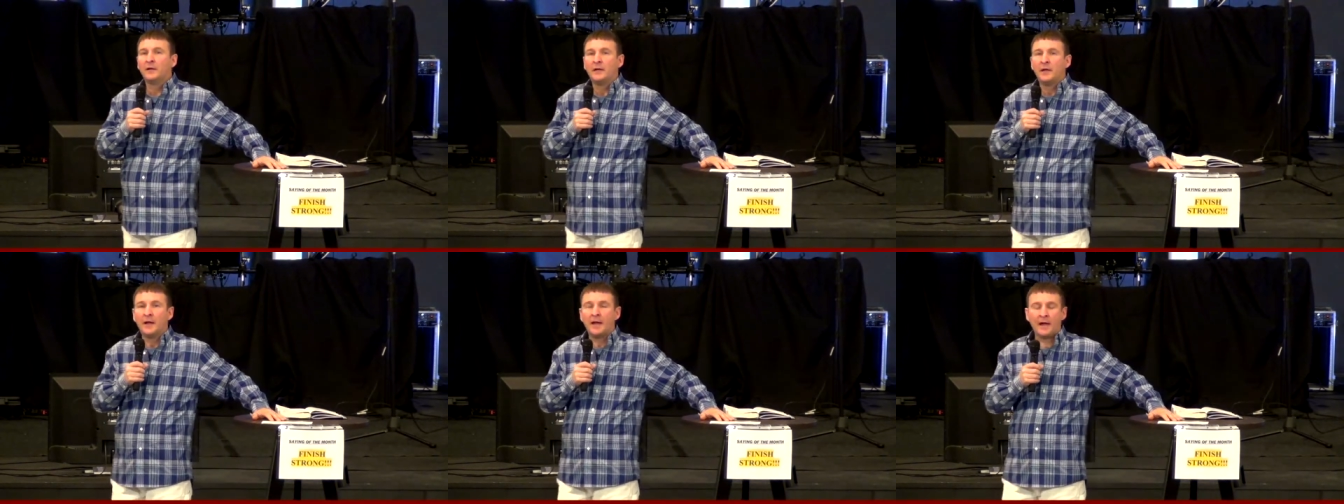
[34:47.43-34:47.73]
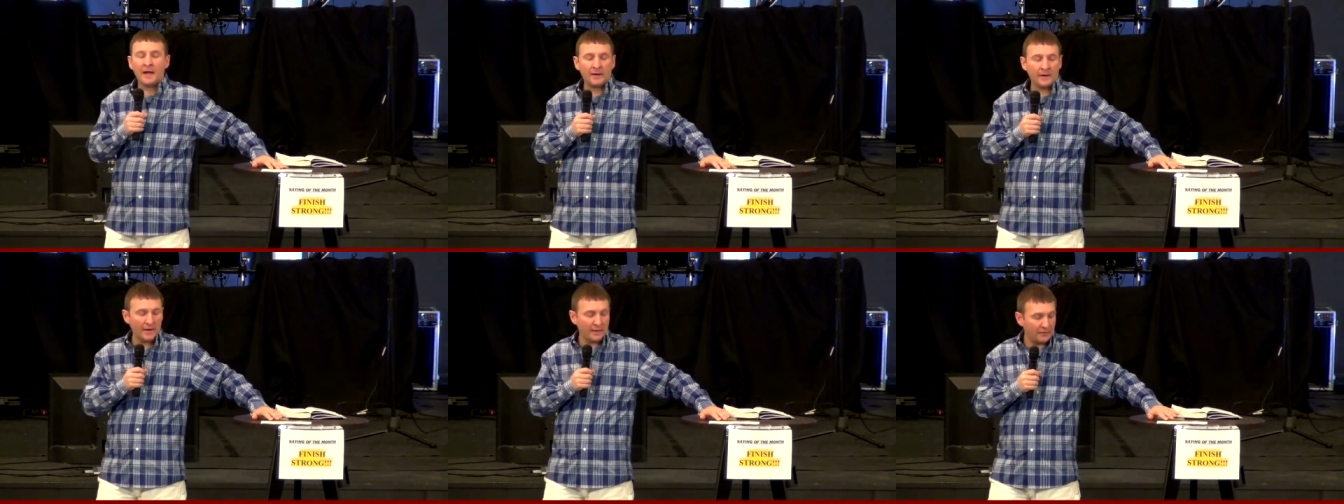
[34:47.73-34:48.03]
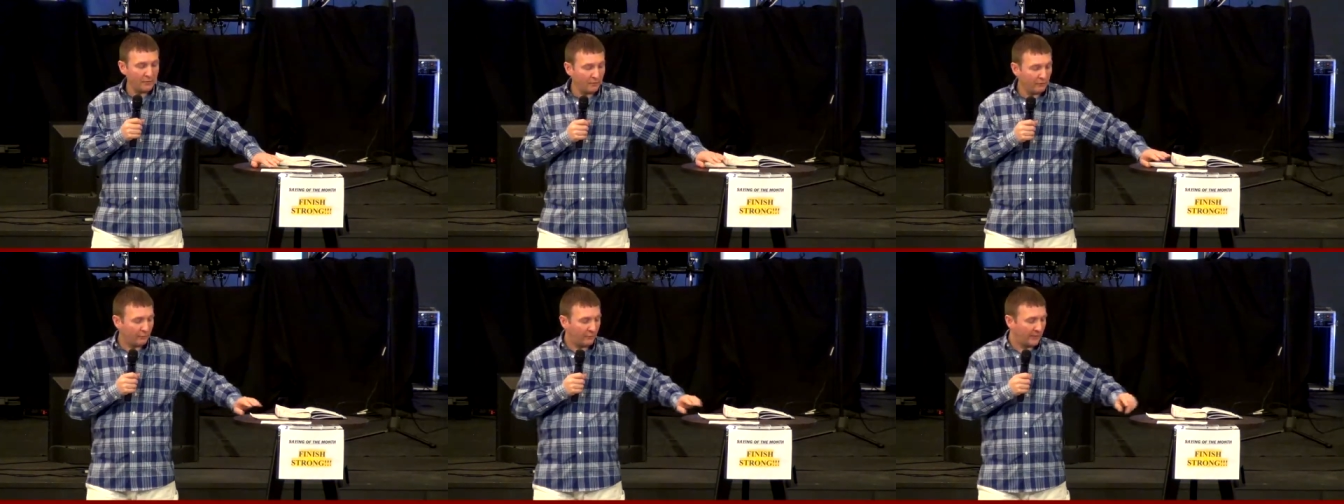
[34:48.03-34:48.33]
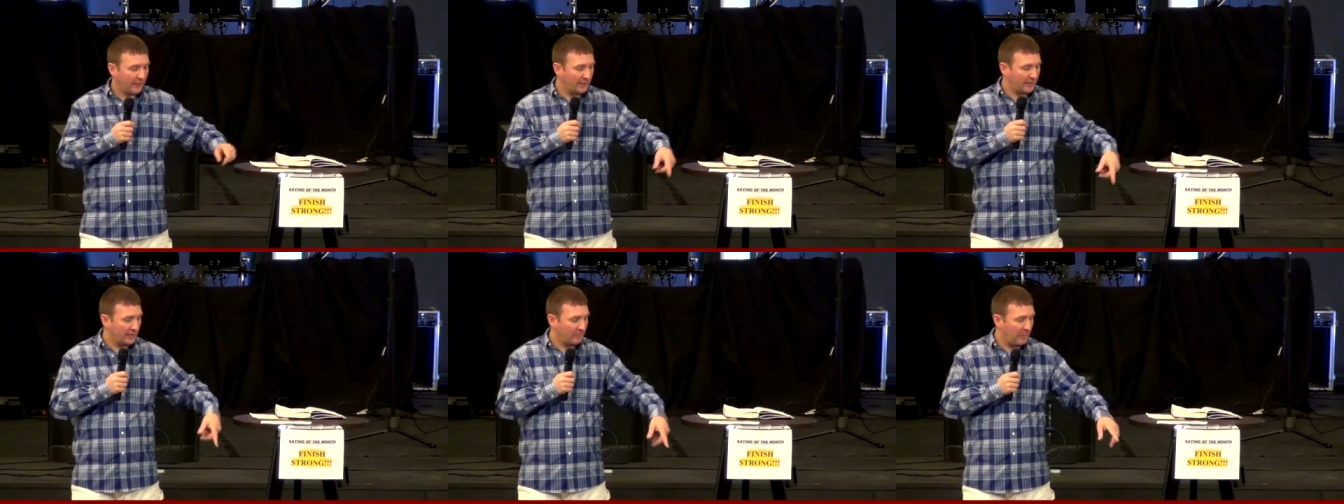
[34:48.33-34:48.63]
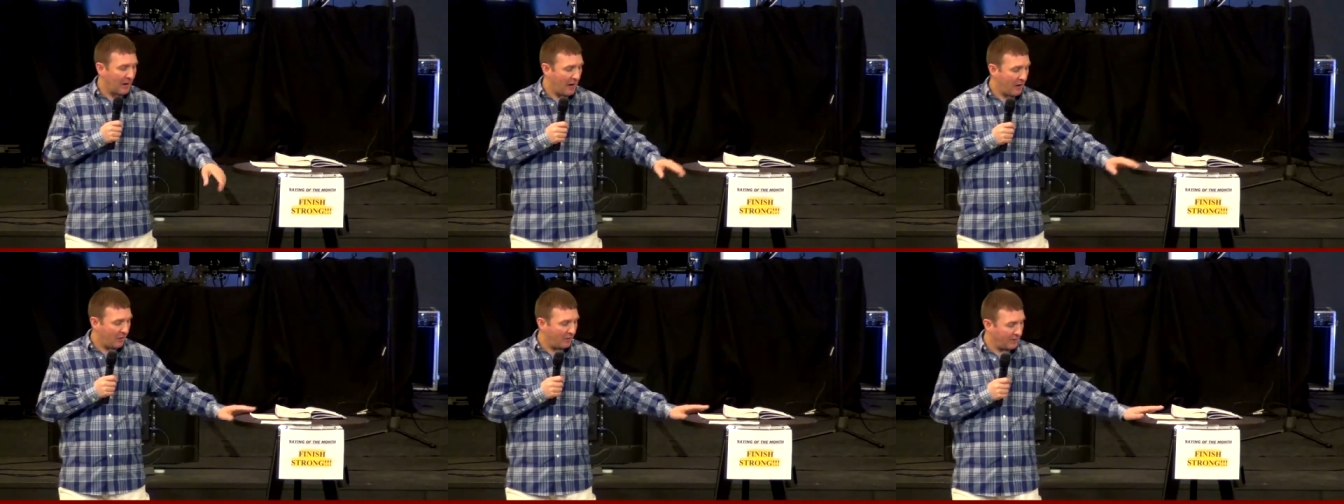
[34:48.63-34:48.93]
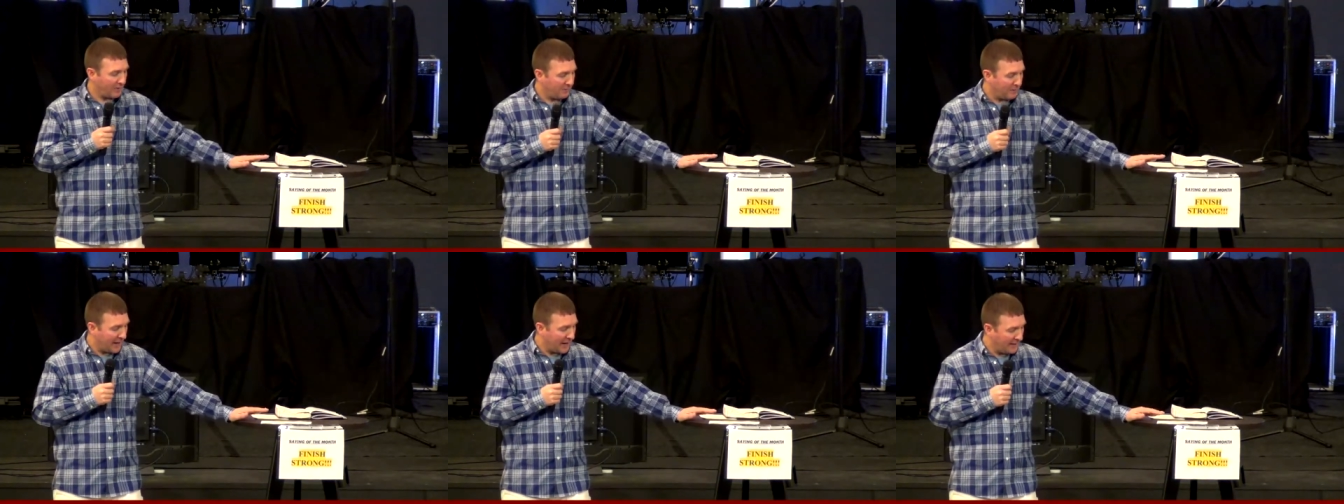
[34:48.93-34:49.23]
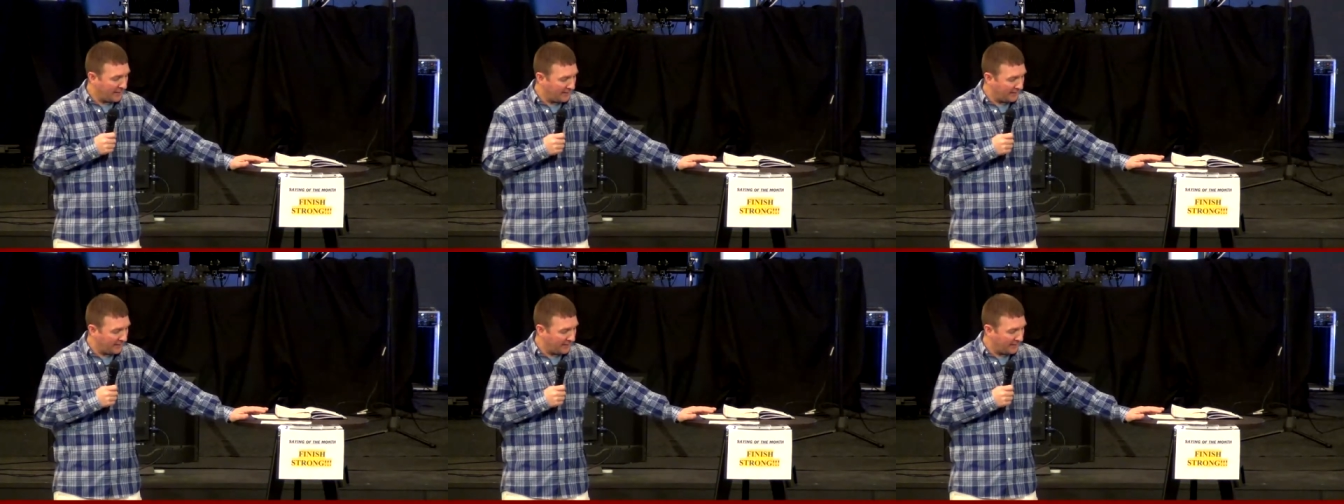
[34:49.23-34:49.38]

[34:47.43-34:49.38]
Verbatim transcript: And uh, don't forget the power of the penny.